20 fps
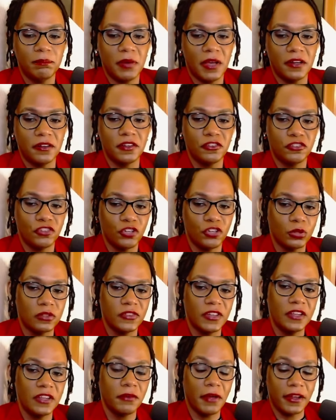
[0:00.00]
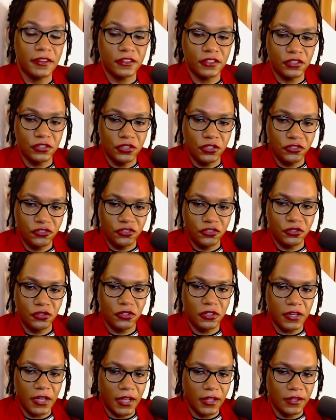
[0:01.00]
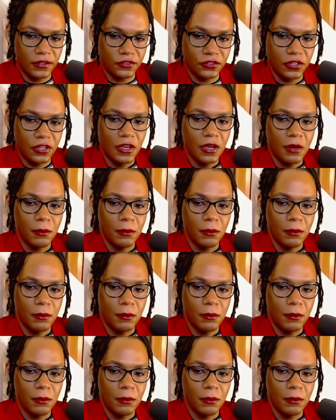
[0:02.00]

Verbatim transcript: better in terms of either execution or knowledge,